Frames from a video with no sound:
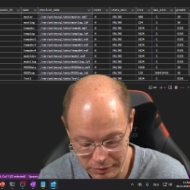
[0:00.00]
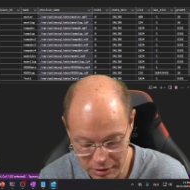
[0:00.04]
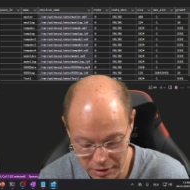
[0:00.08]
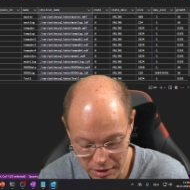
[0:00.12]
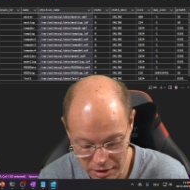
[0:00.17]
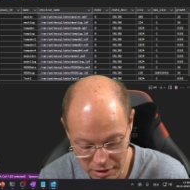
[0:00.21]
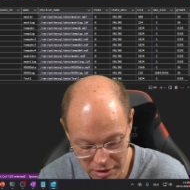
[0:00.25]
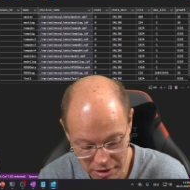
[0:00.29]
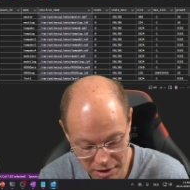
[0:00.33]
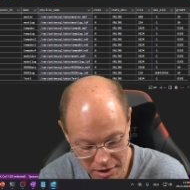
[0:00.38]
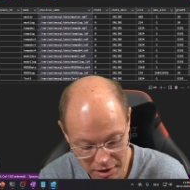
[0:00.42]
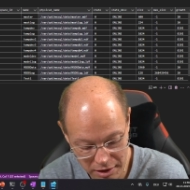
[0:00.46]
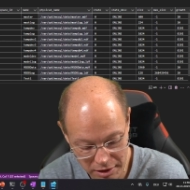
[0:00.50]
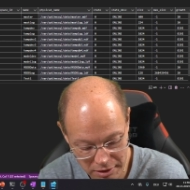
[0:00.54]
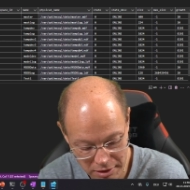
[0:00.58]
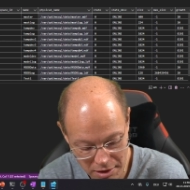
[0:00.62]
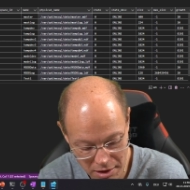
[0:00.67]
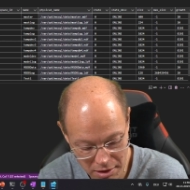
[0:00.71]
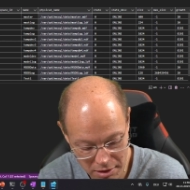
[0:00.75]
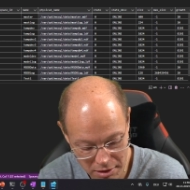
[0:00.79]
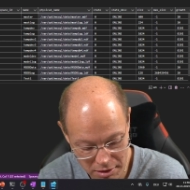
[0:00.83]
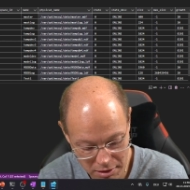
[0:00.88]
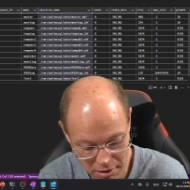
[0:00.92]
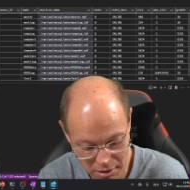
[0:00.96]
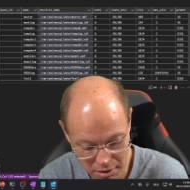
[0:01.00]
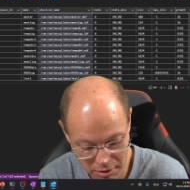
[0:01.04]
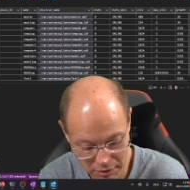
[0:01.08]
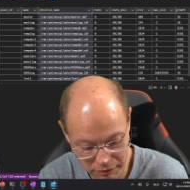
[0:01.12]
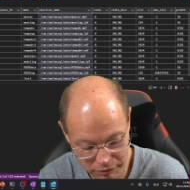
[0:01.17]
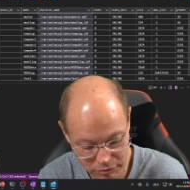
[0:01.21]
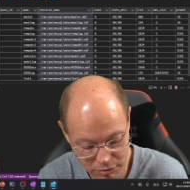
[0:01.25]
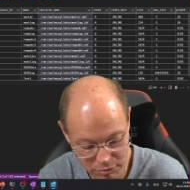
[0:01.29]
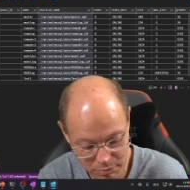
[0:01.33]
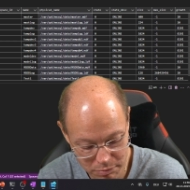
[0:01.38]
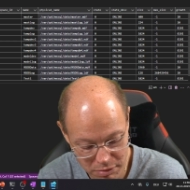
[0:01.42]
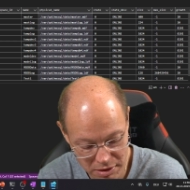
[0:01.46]
Again, I
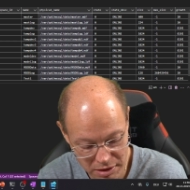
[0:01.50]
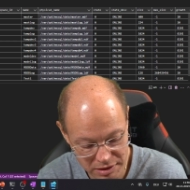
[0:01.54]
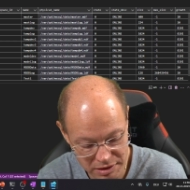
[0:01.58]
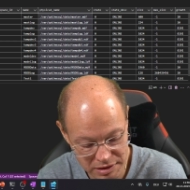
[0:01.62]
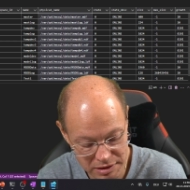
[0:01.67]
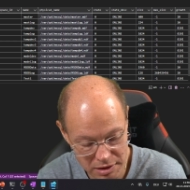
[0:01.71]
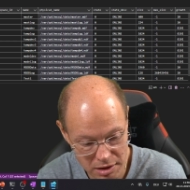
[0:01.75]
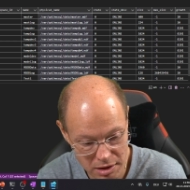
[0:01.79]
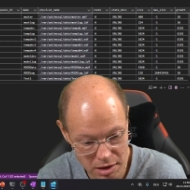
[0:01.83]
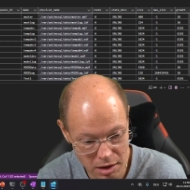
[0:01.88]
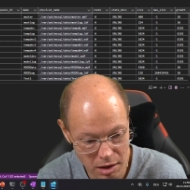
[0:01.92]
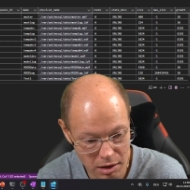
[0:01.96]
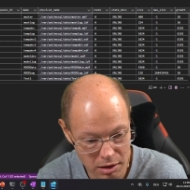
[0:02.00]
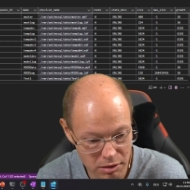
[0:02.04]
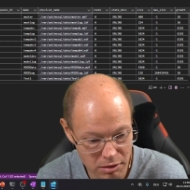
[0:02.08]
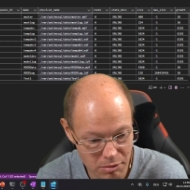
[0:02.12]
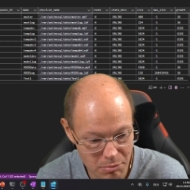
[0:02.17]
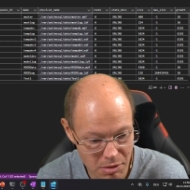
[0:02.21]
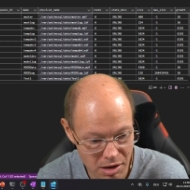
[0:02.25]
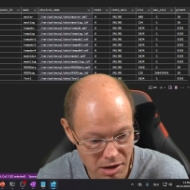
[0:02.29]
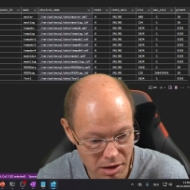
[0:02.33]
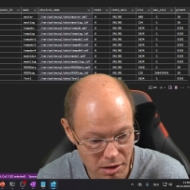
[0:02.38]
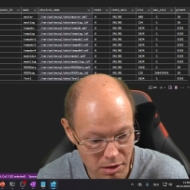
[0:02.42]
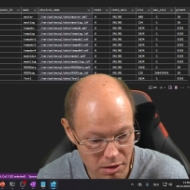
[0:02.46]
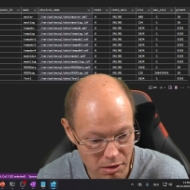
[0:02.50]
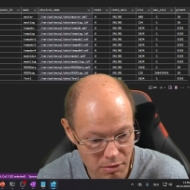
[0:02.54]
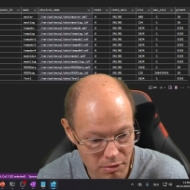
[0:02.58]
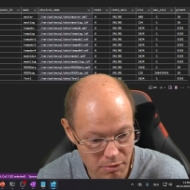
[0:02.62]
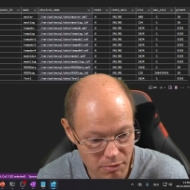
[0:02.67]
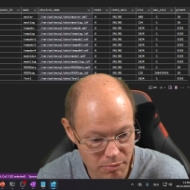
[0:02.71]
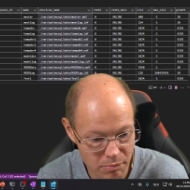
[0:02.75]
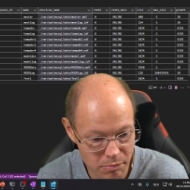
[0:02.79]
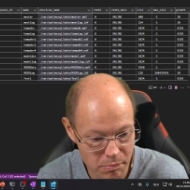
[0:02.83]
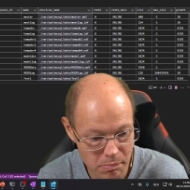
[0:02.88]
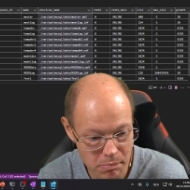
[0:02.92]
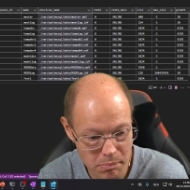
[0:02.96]
have to pass in my
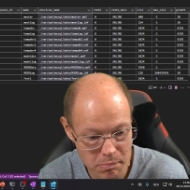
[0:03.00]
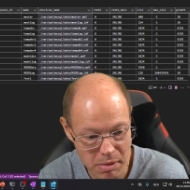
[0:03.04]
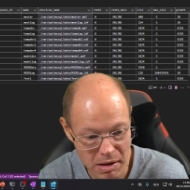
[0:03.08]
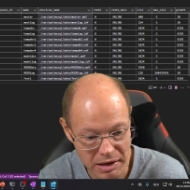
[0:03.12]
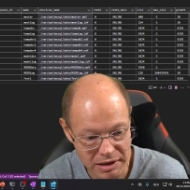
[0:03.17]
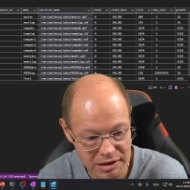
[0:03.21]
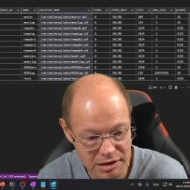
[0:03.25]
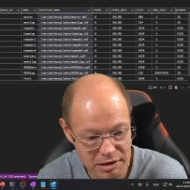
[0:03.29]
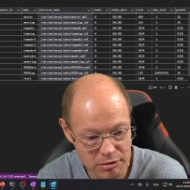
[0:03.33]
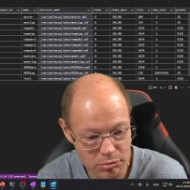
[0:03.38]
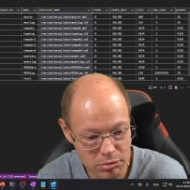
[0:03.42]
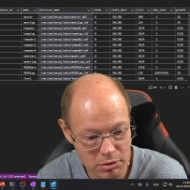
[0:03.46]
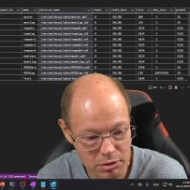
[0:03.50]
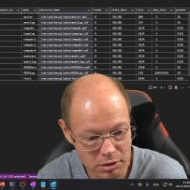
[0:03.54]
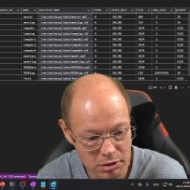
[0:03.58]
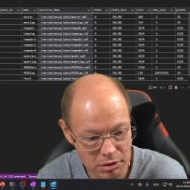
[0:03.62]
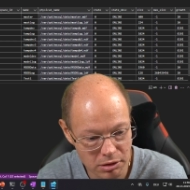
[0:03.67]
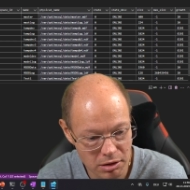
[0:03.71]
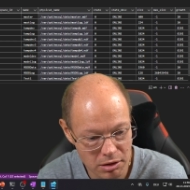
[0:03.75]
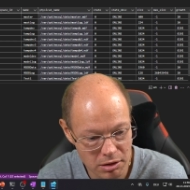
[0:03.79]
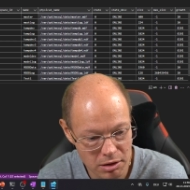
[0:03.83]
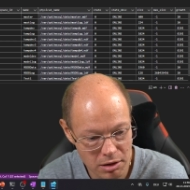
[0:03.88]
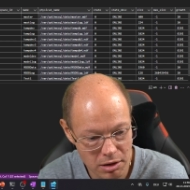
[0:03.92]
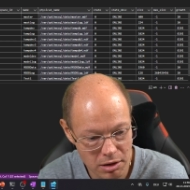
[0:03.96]
password.